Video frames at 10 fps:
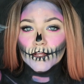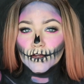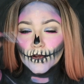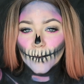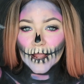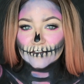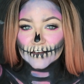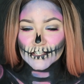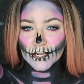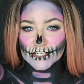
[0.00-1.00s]
You gotta wait
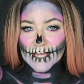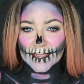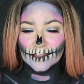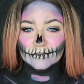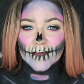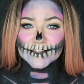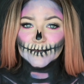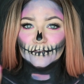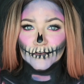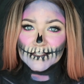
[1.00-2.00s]
for it to go tacky
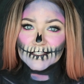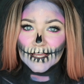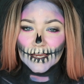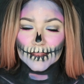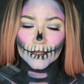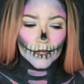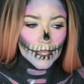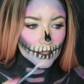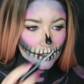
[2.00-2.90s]
first before you stick anything on it.